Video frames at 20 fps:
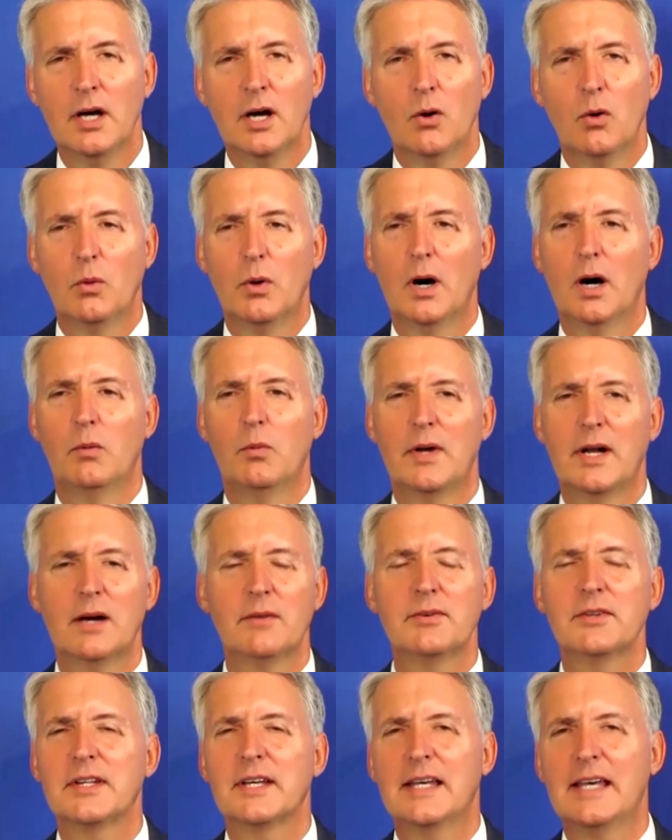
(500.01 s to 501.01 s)
Whatever
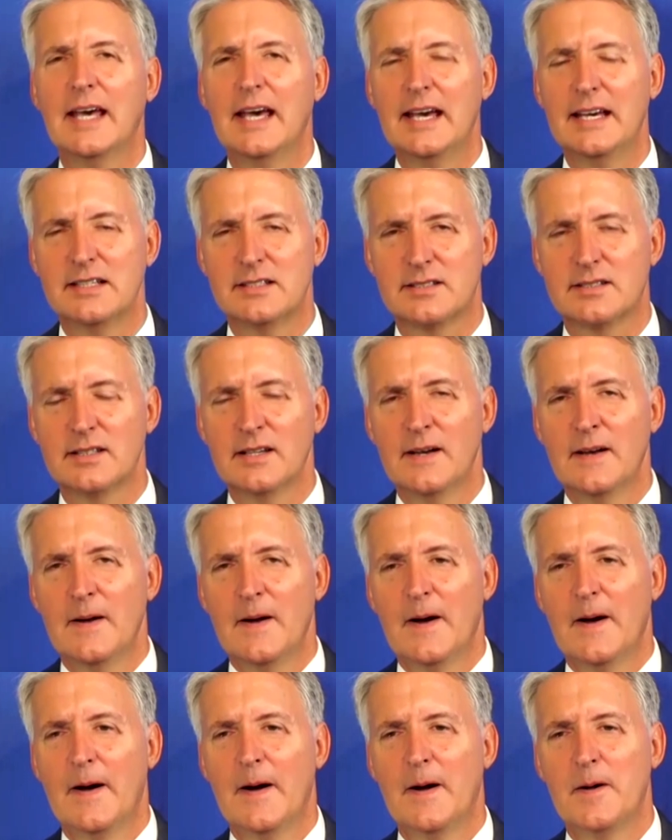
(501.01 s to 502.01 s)
the case,
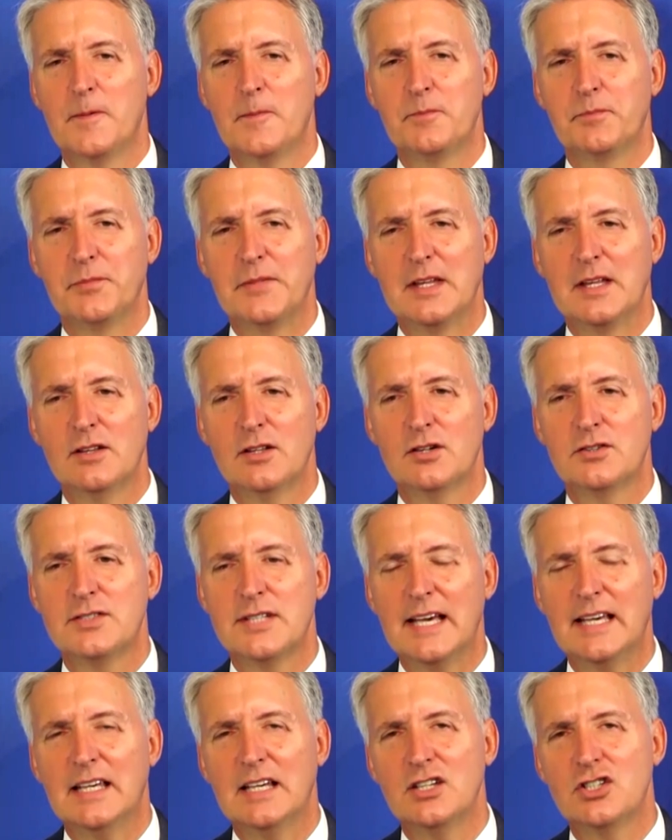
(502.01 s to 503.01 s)
they're
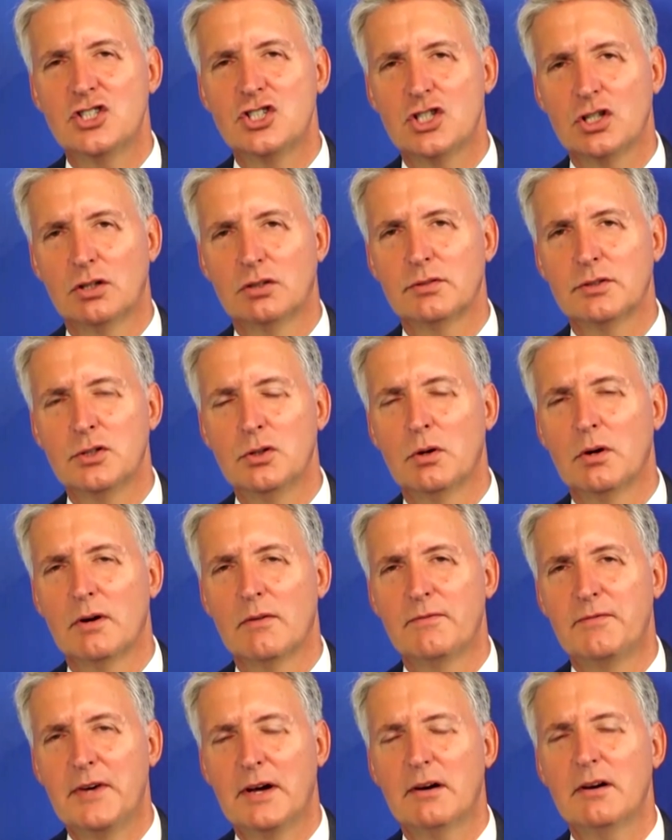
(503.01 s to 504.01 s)
taking children who are
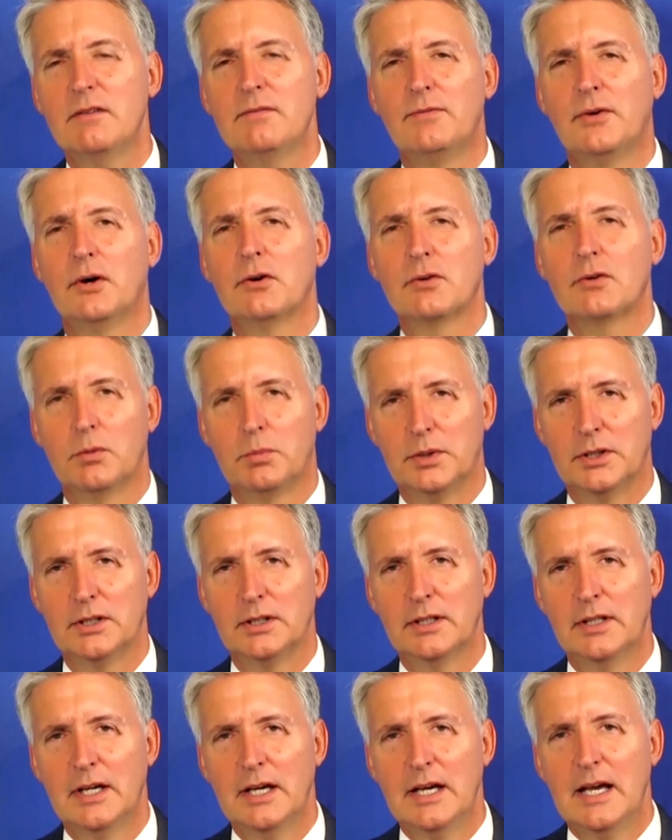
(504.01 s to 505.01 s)
very vulnerable
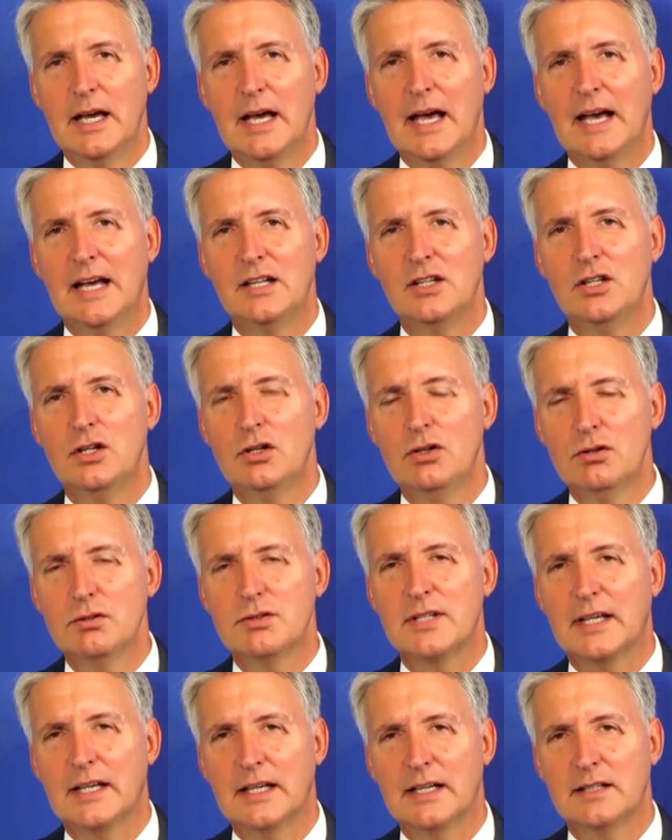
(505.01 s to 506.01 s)
and
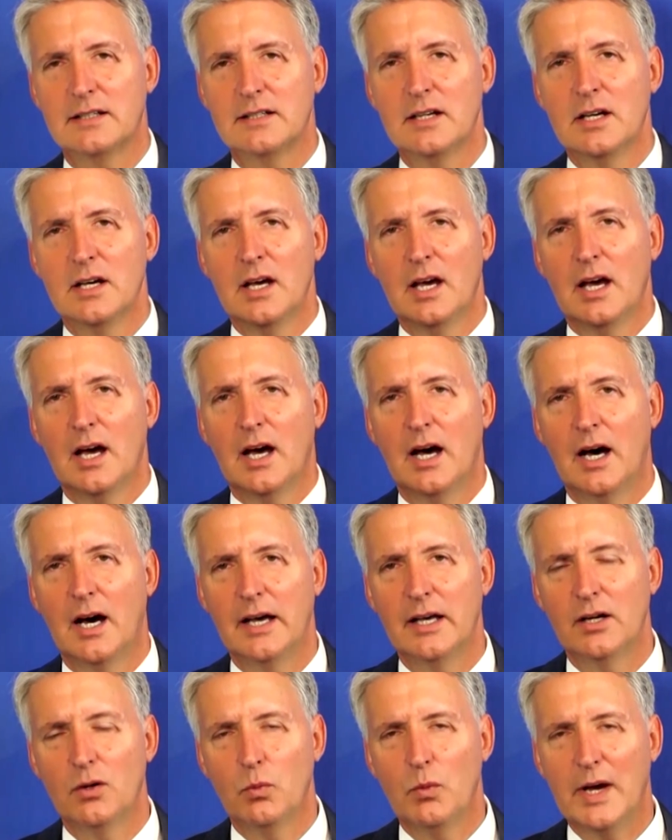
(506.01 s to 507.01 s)
using it in
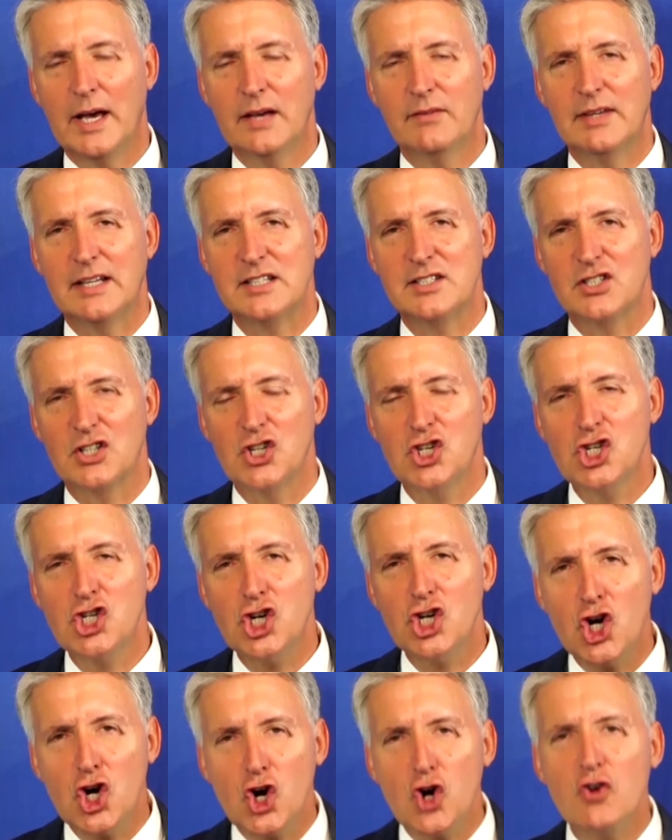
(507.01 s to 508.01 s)
a way that is
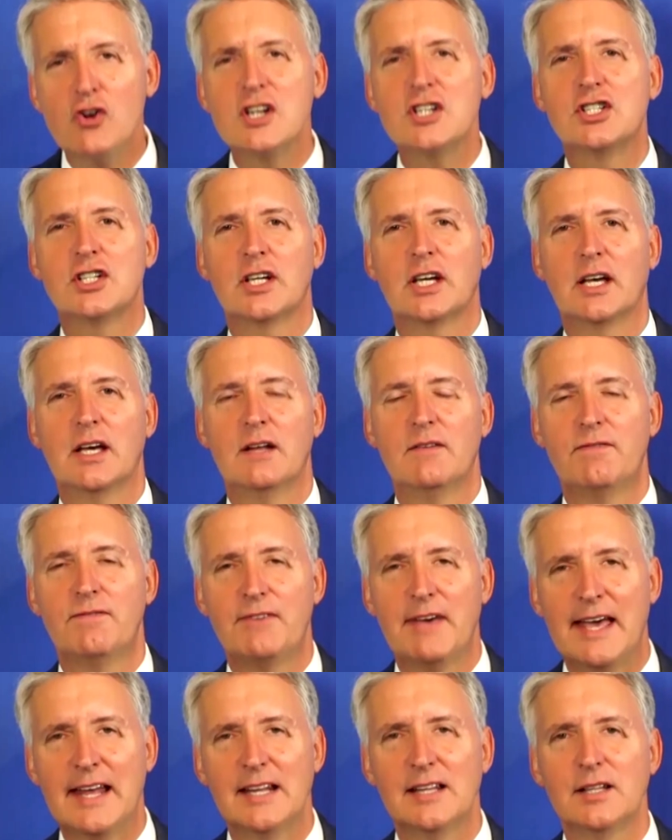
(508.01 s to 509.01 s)
encouraging and
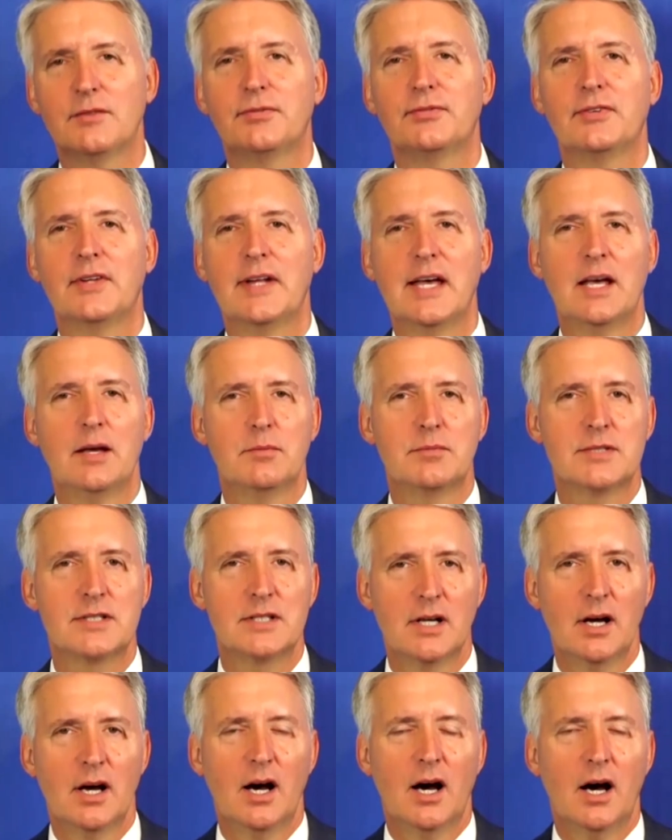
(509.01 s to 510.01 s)
fanning the flames
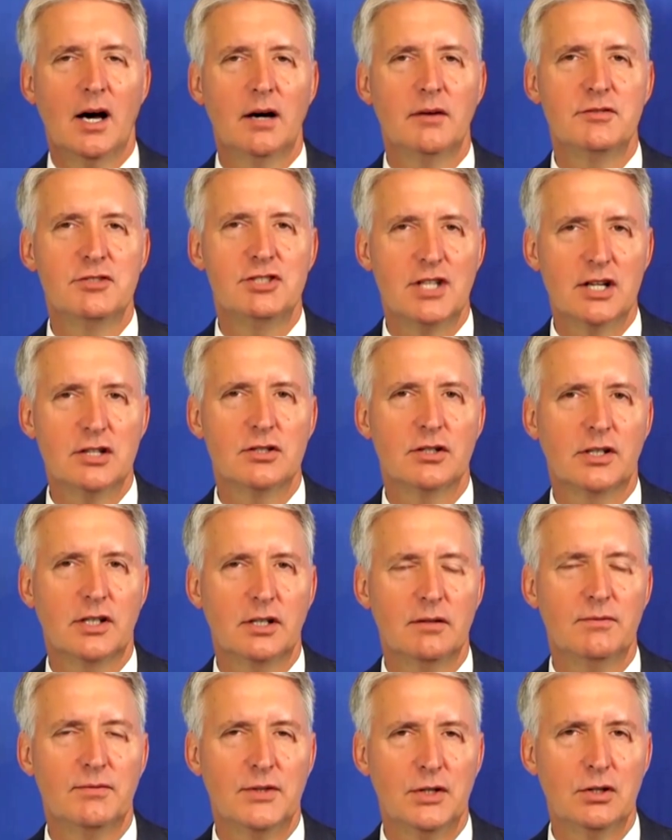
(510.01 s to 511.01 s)
of gender
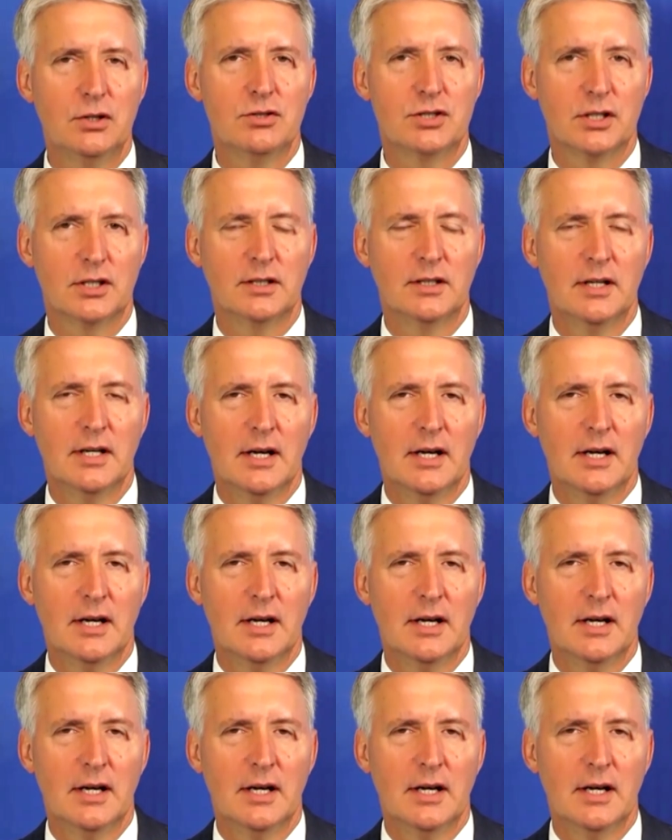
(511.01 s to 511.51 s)
confusion.